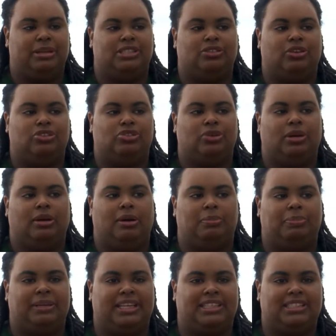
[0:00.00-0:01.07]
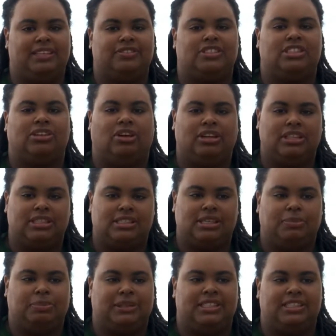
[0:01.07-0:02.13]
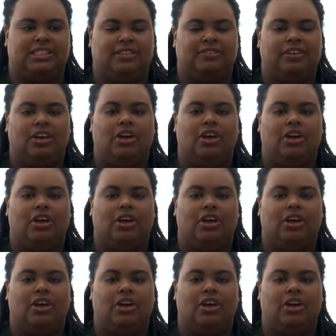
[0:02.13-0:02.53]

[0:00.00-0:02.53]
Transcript: but it's also a place of solace, a place of